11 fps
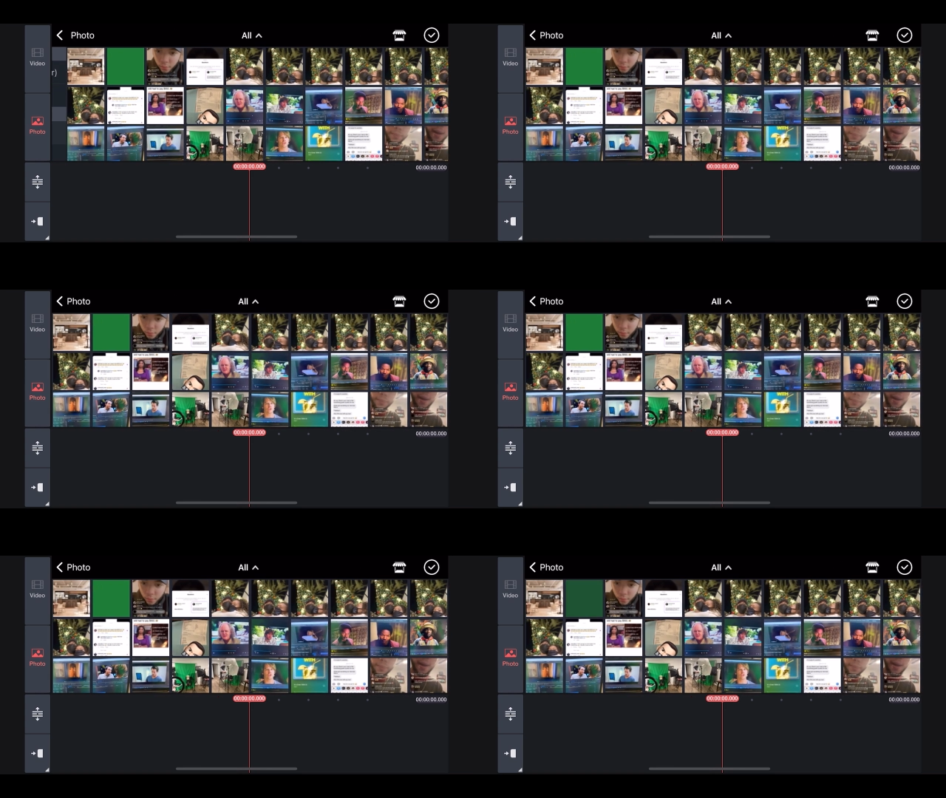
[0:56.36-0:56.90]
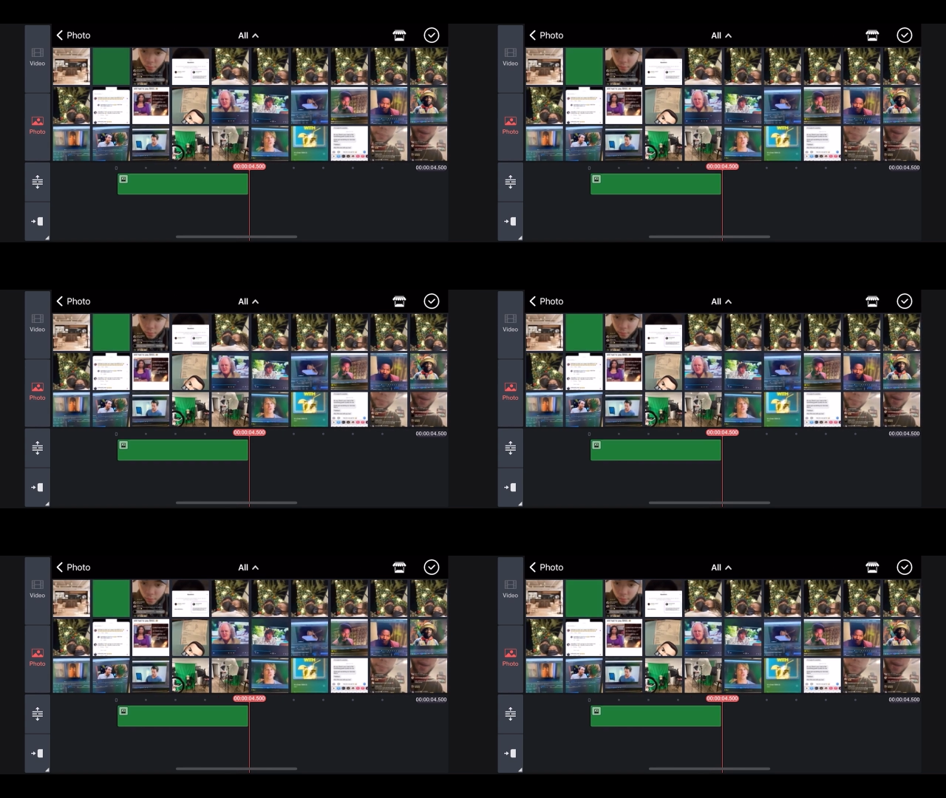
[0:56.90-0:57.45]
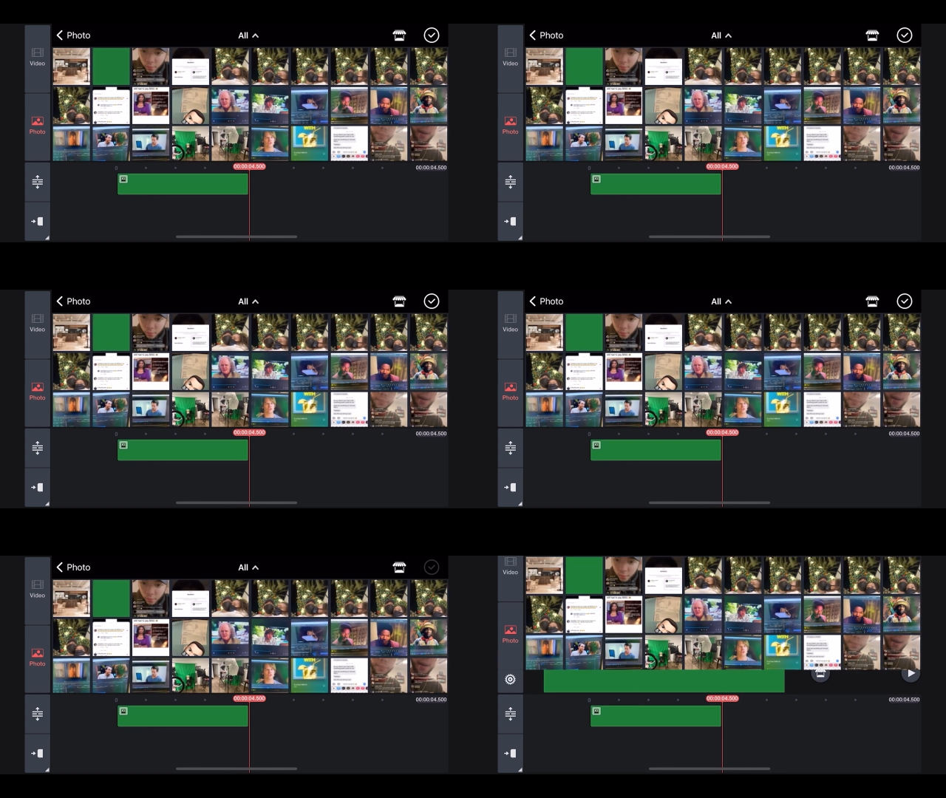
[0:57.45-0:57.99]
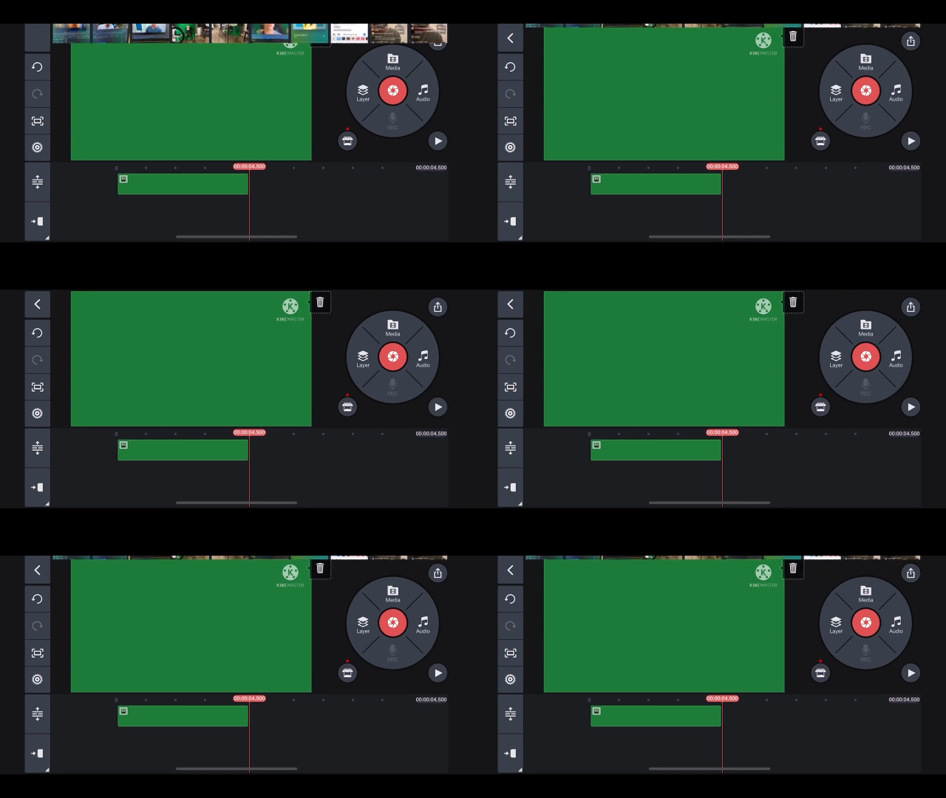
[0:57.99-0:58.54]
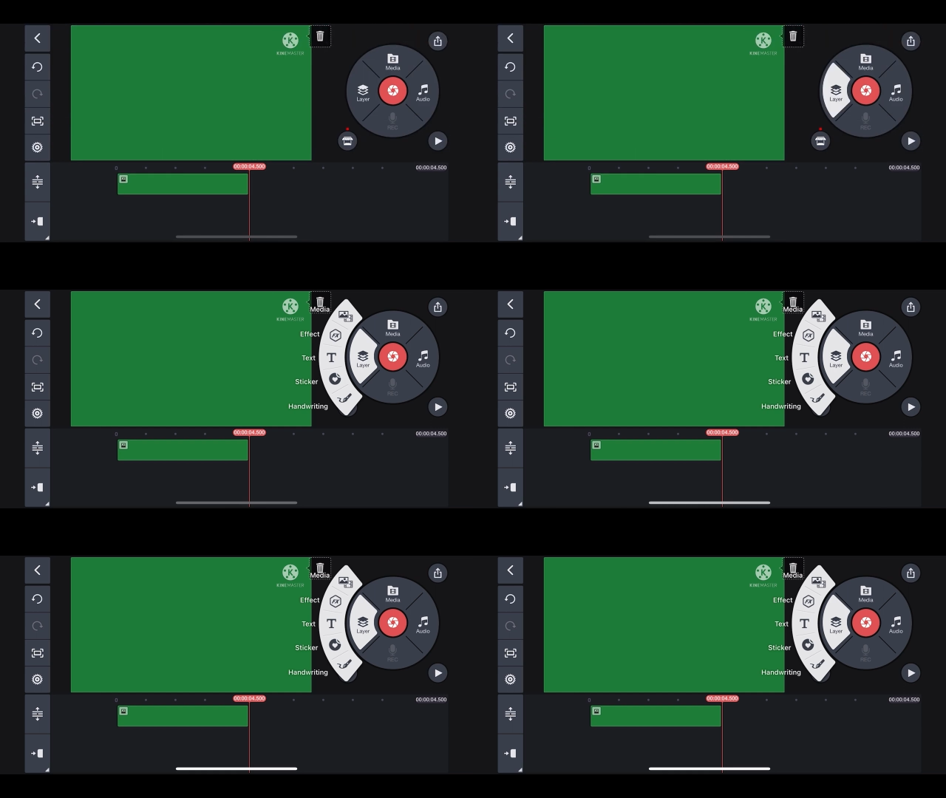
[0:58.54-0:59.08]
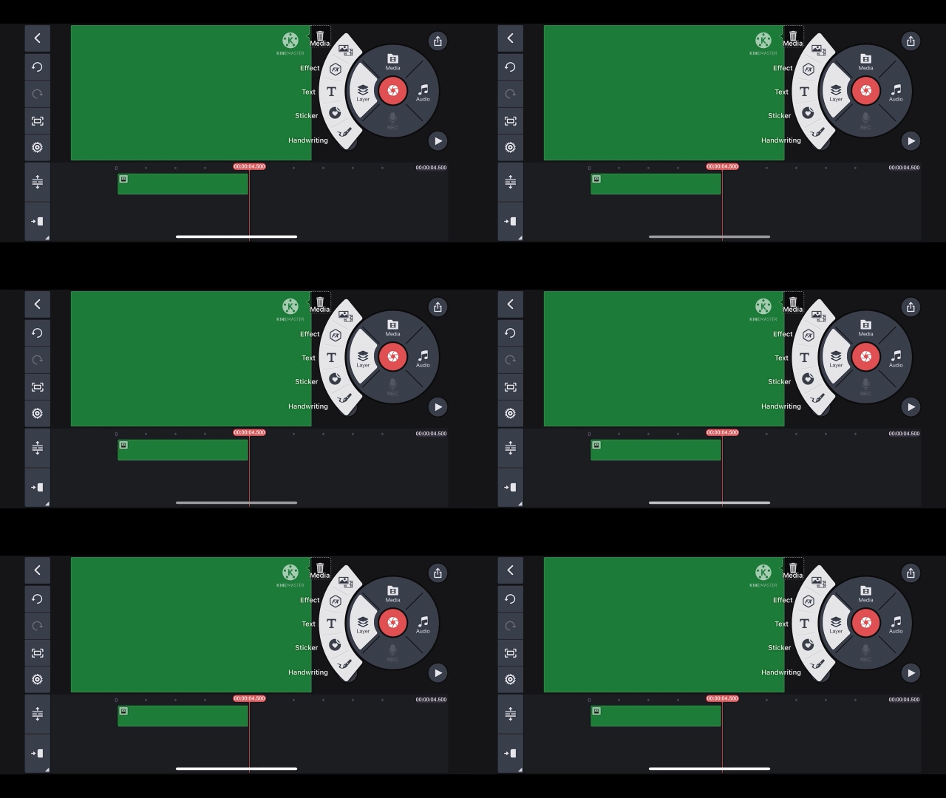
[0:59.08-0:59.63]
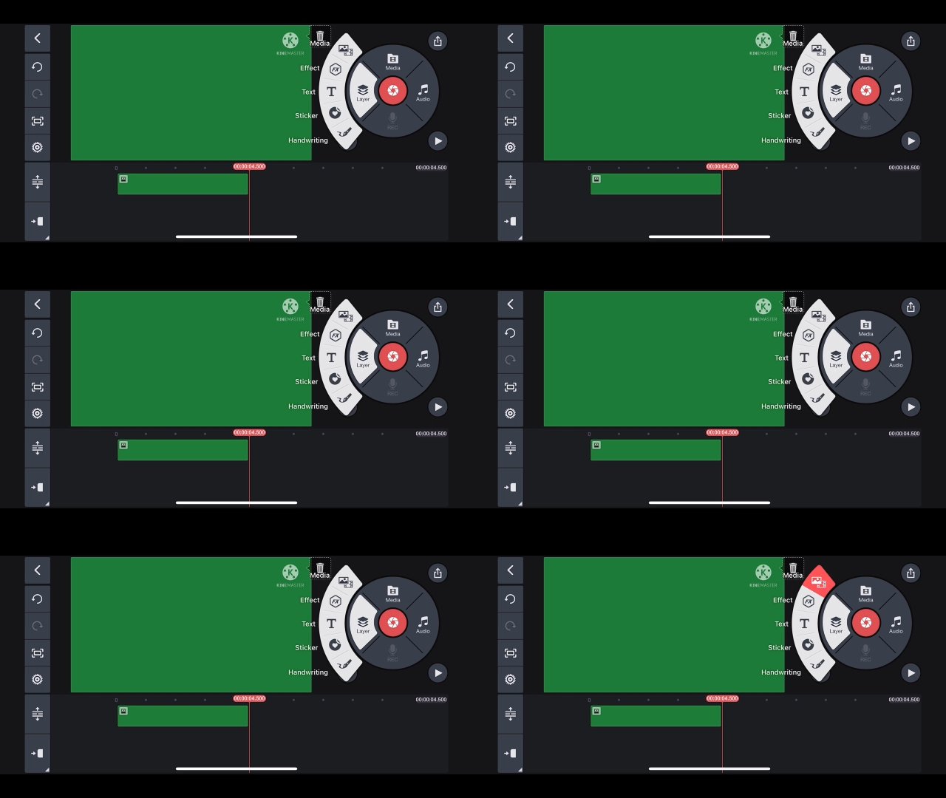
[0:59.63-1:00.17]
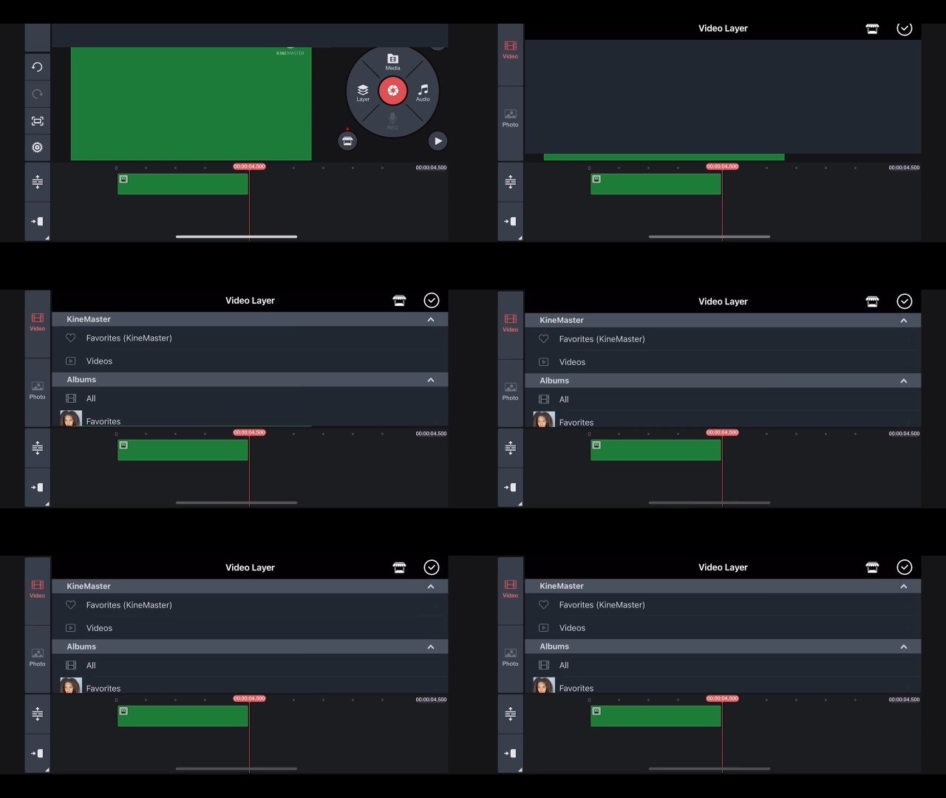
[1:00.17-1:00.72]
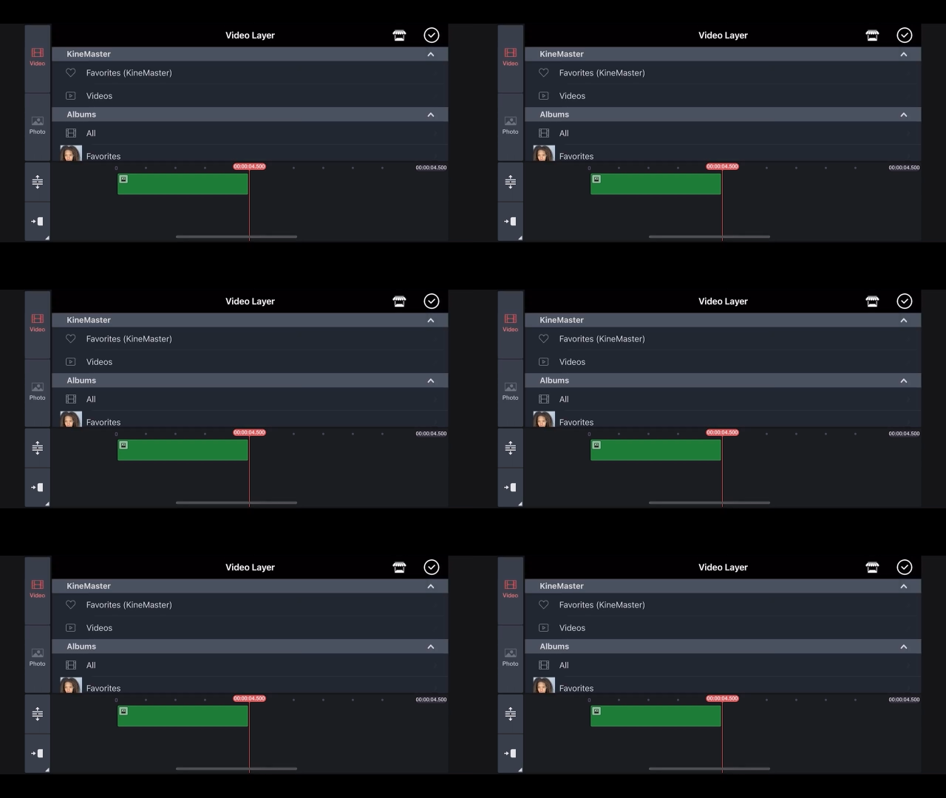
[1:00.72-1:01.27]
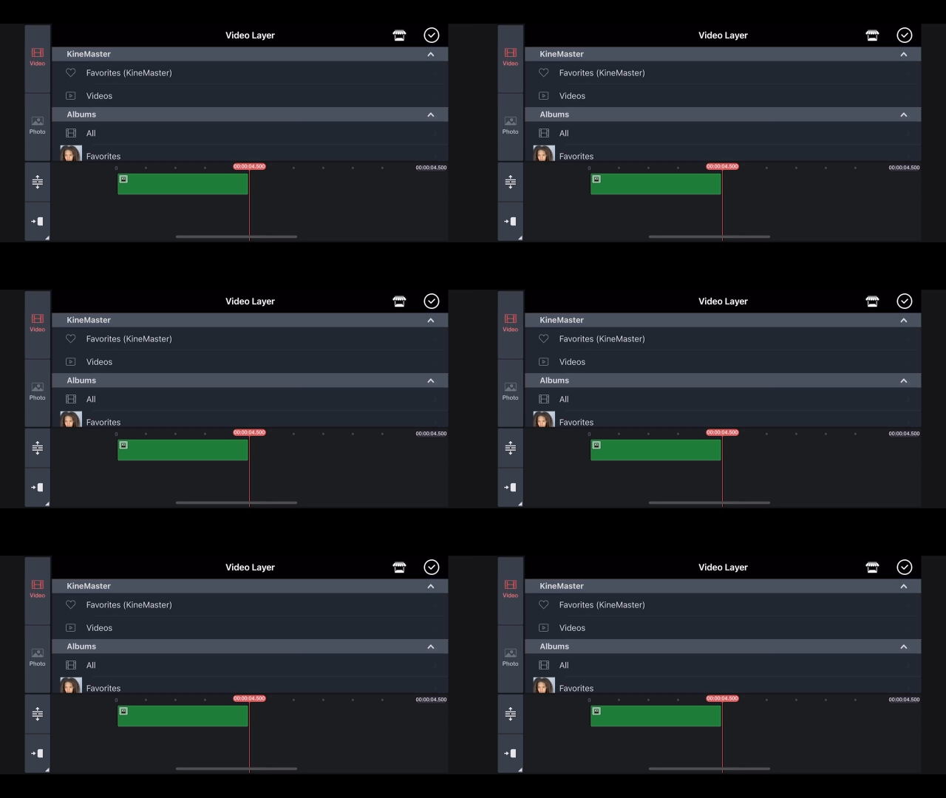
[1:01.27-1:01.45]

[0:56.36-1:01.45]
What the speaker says: No face is visible, so there are no lips to read.